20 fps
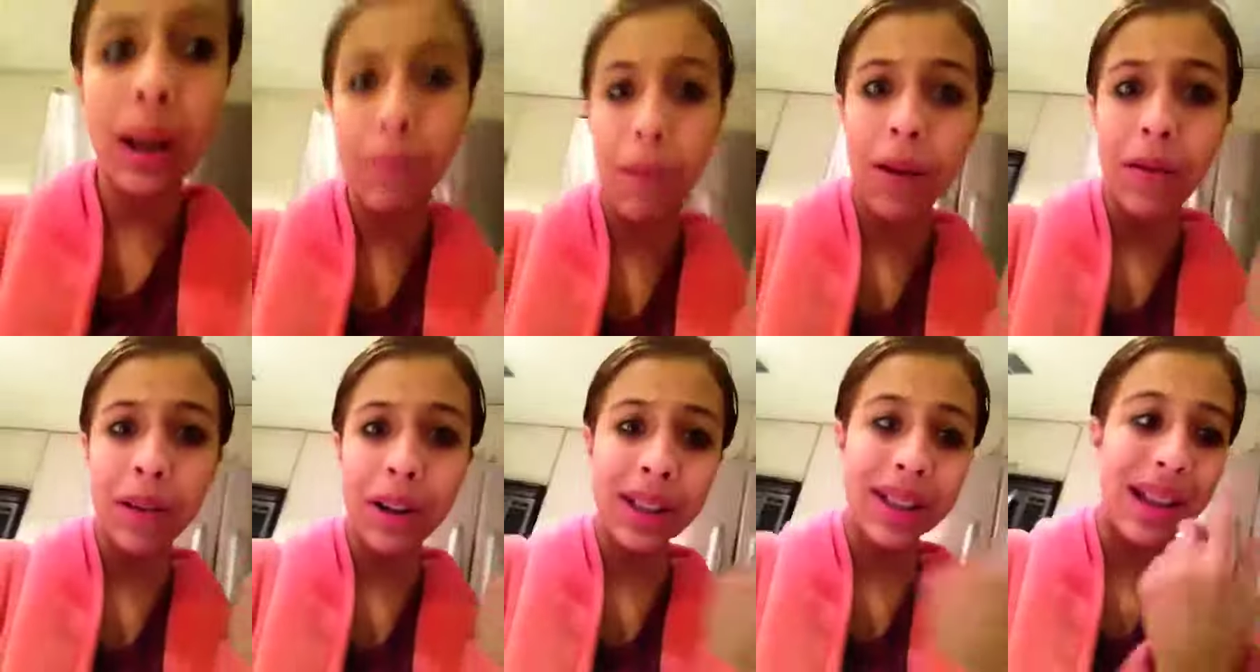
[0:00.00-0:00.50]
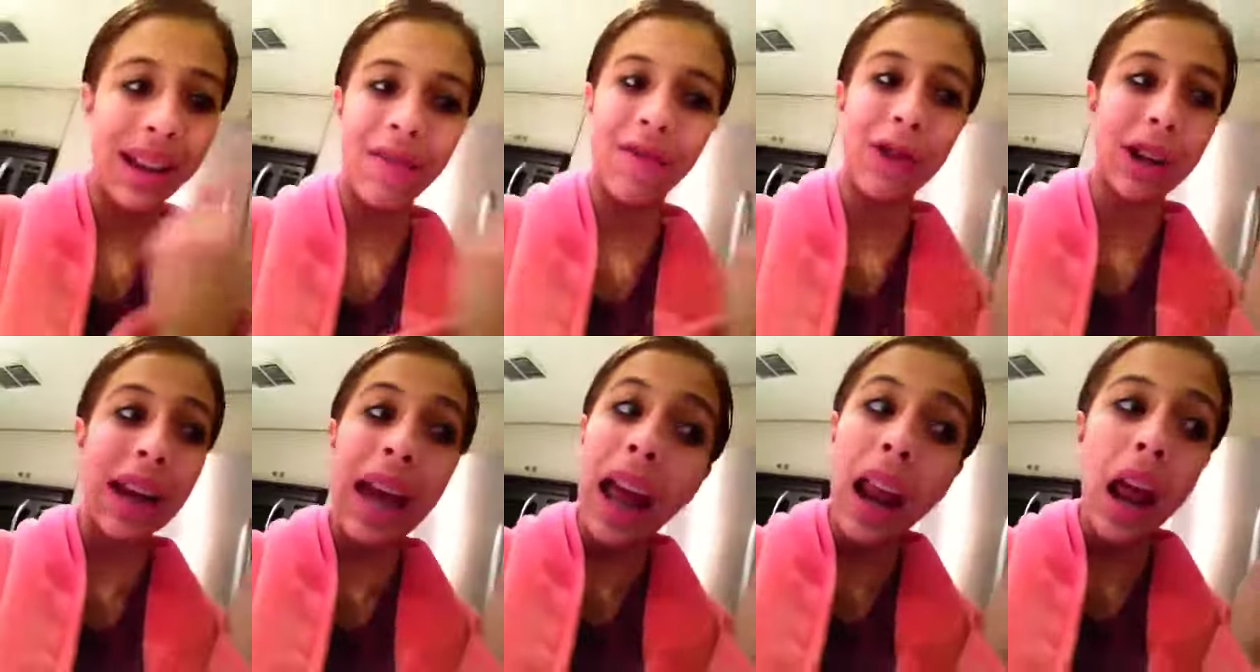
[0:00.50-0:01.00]
time ever because I
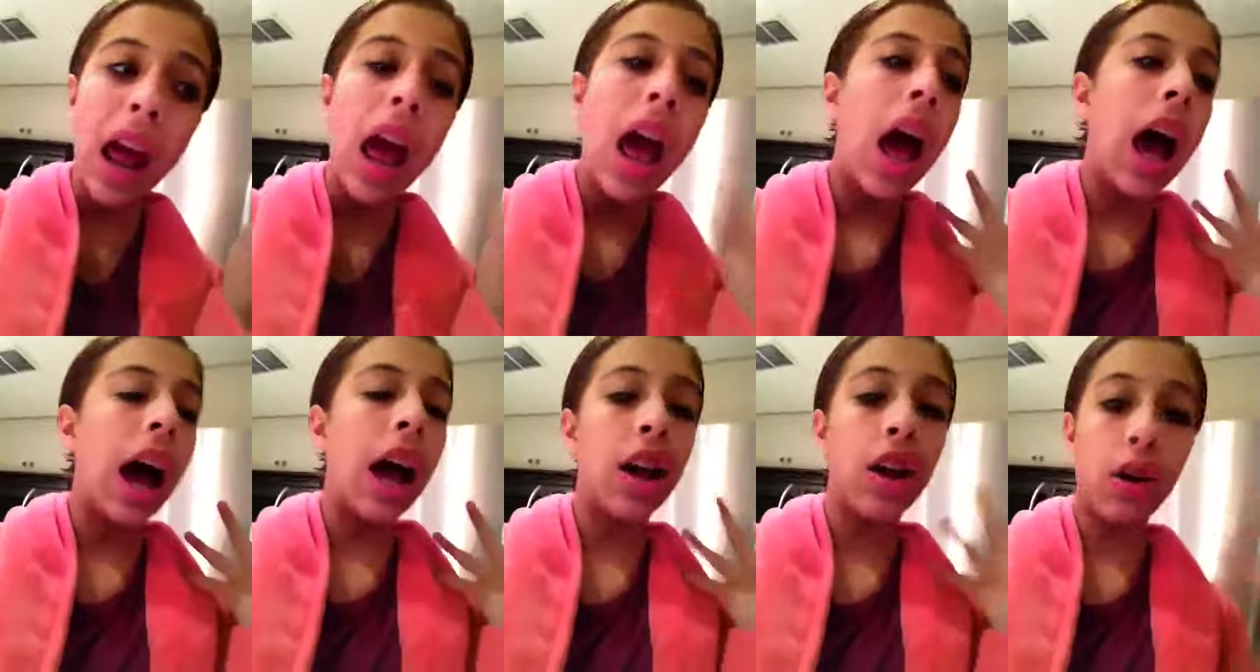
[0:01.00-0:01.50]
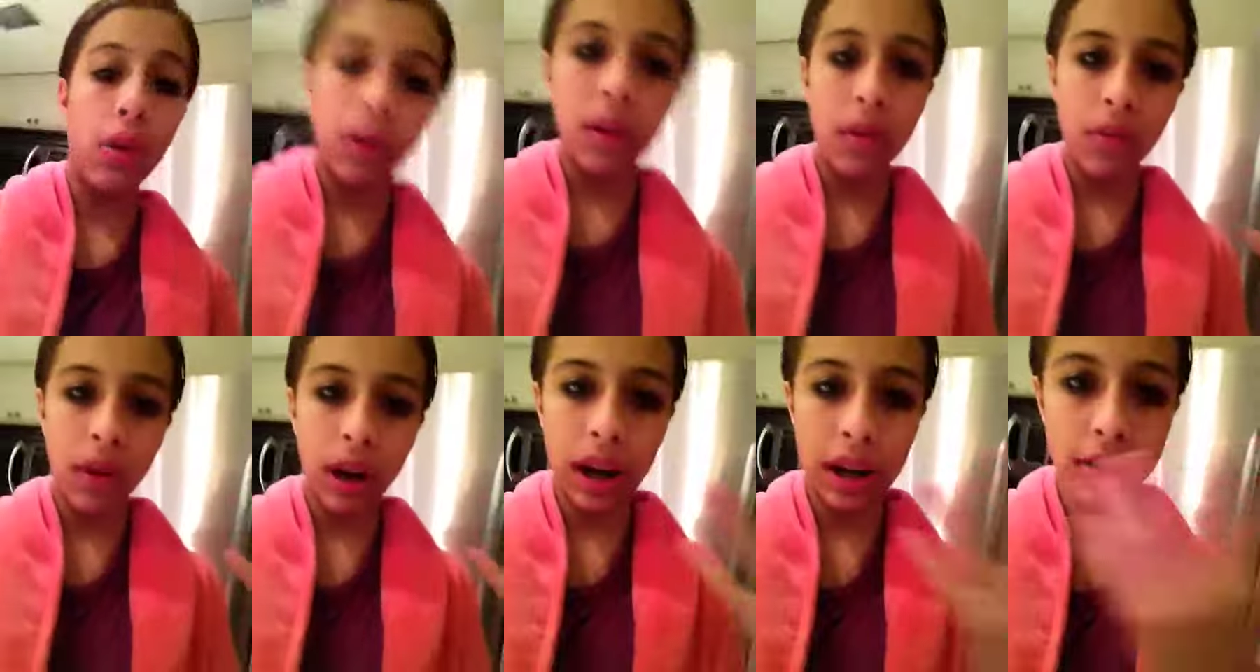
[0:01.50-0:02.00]
forget. I always
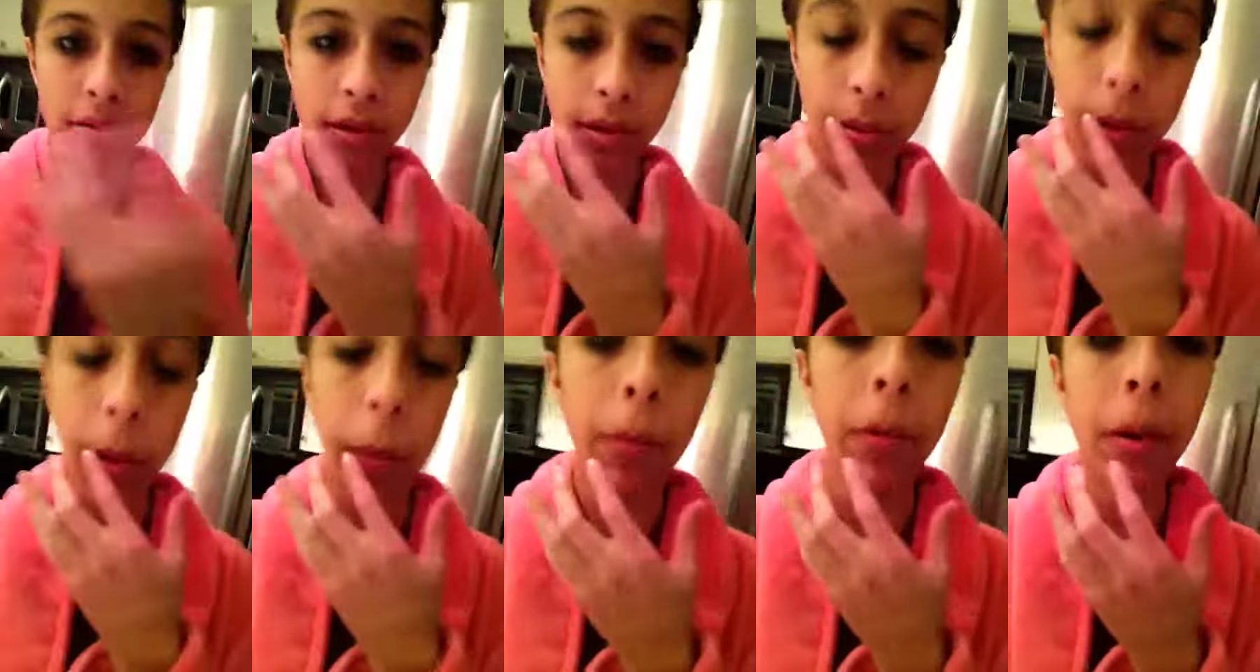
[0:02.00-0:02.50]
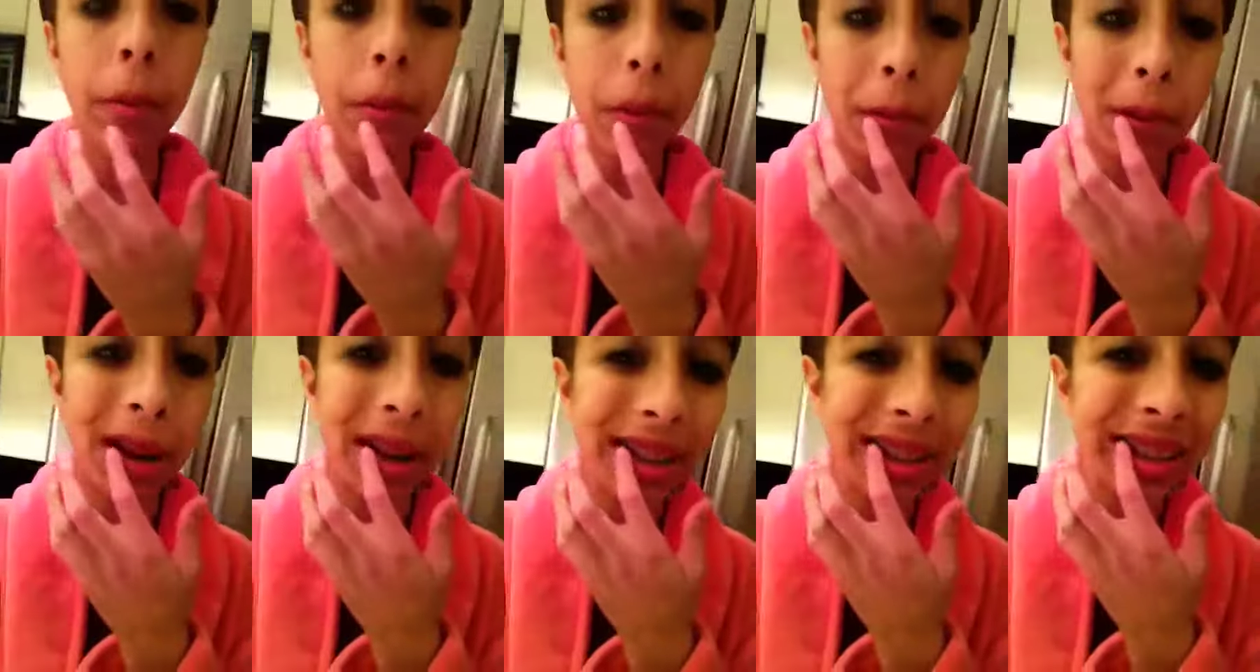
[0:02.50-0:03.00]
forget to wear my rubber
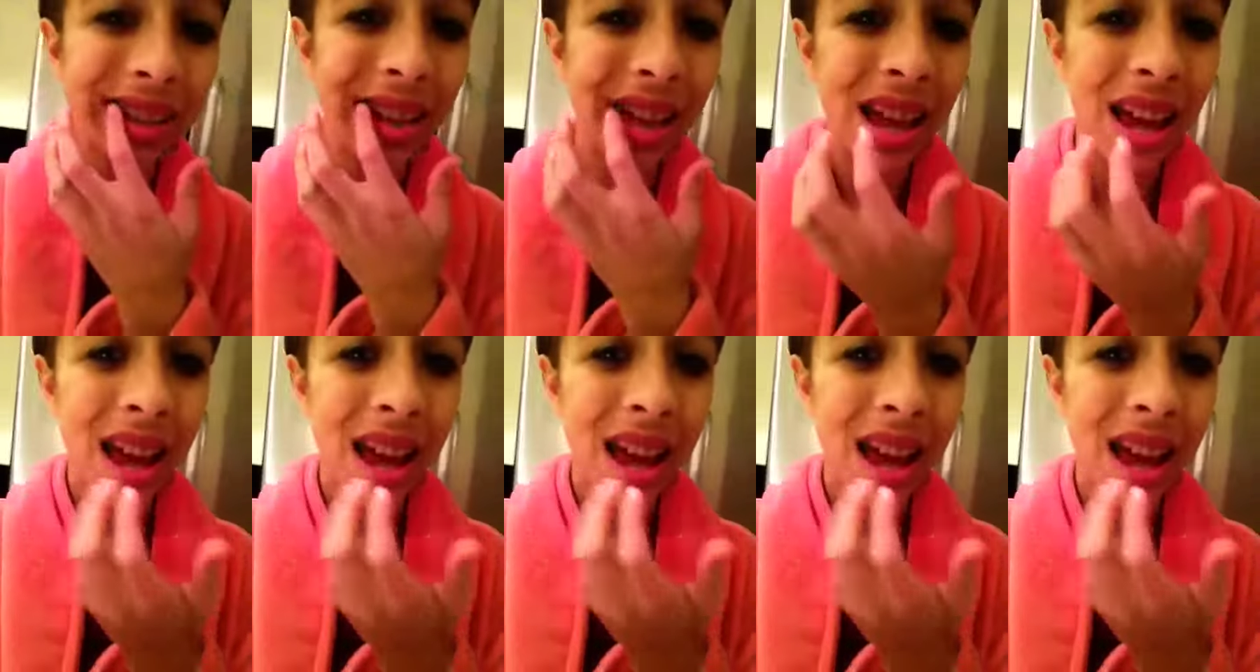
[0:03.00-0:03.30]
bands.